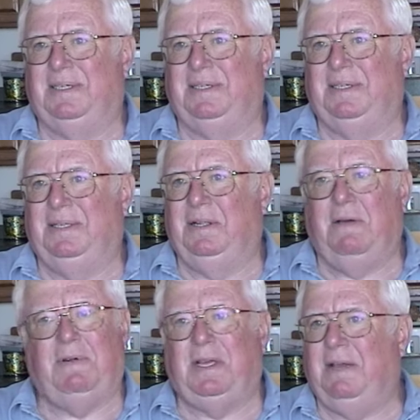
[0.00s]

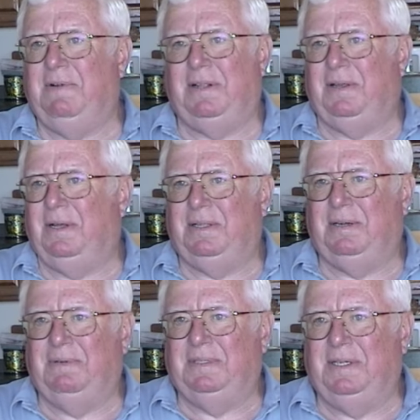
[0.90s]
Mm-hmm. Never gave it a
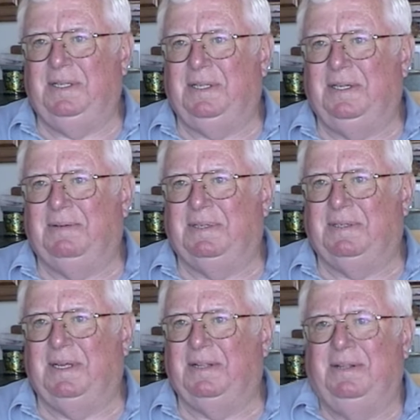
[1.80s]
thought that it was anything that
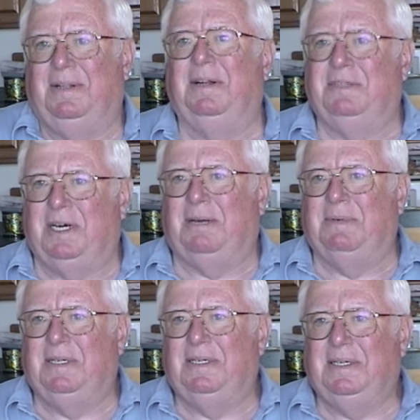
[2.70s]
was other than a job.